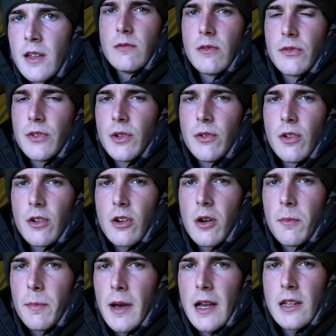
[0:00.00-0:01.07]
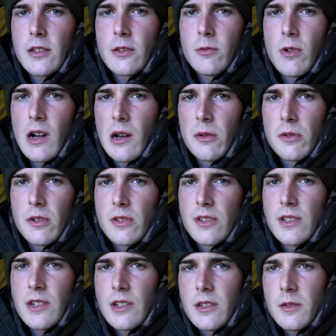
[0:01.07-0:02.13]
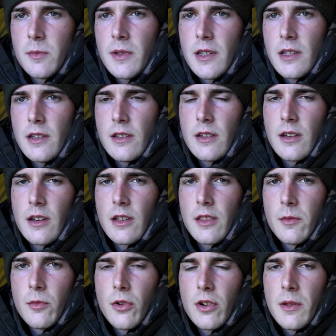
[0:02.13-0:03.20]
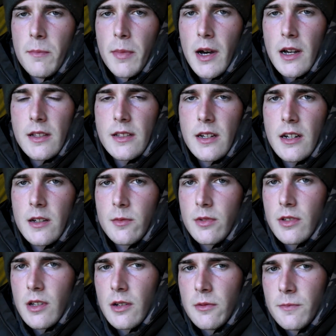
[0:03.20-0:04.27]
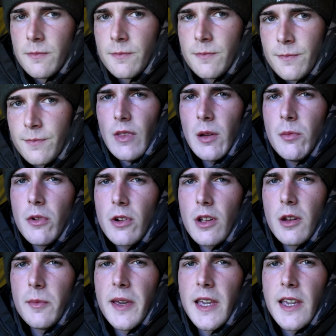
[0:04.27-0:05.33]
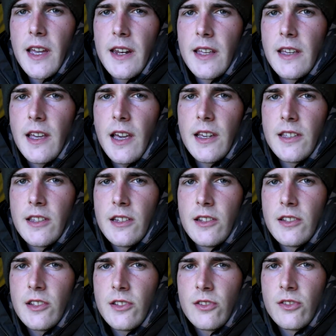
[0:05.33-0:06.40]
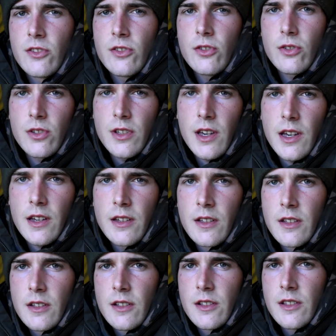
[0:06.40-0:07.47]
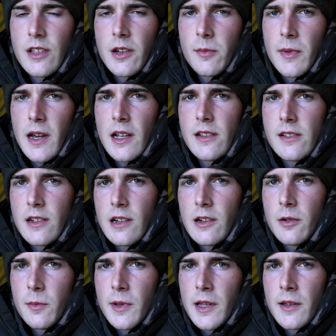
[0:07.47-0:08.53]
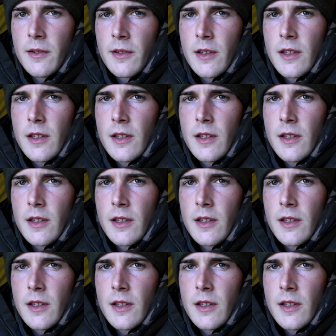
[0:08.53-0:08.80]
We've still not gone past what I would consider to be the morning bite time, so I'm not going to make any hasty decisions just yet. Sit on my hands a little bit.